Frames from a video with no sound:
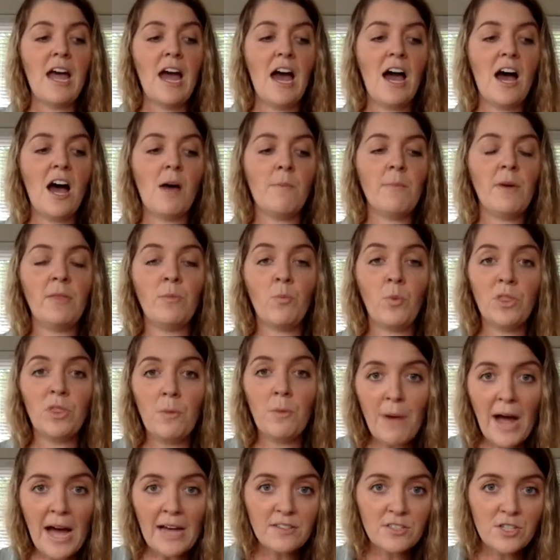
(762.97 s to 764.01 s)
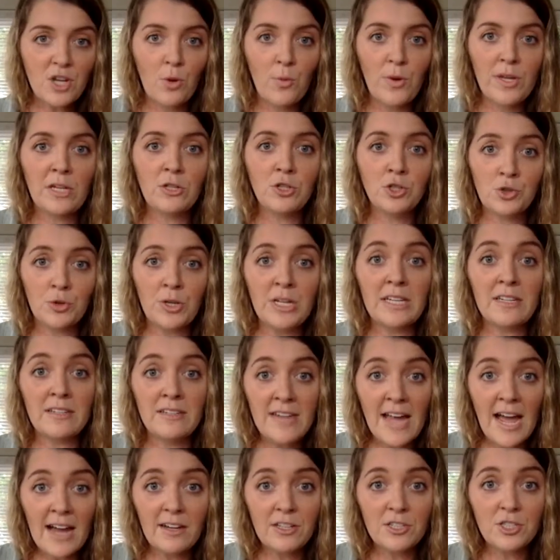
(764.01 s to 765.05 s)
And when the bats go in and drink
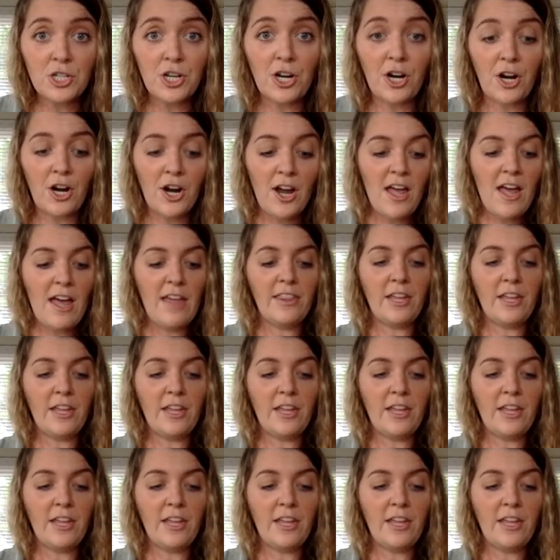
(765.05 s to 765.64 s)
nectar,